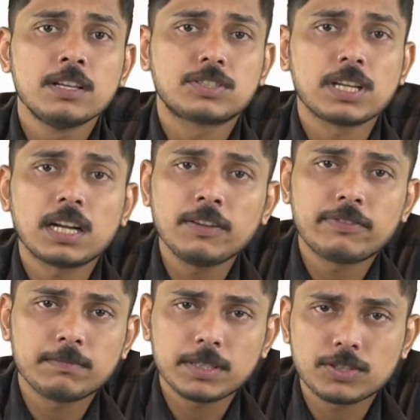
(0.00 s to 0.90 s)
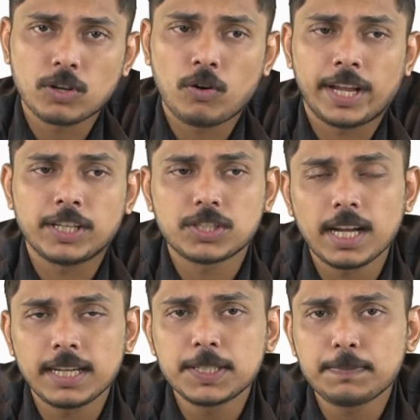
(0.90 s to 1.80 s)
Starting from the Stone Age,
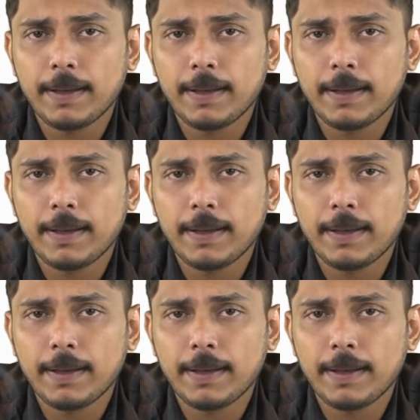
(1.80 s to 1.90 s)
that is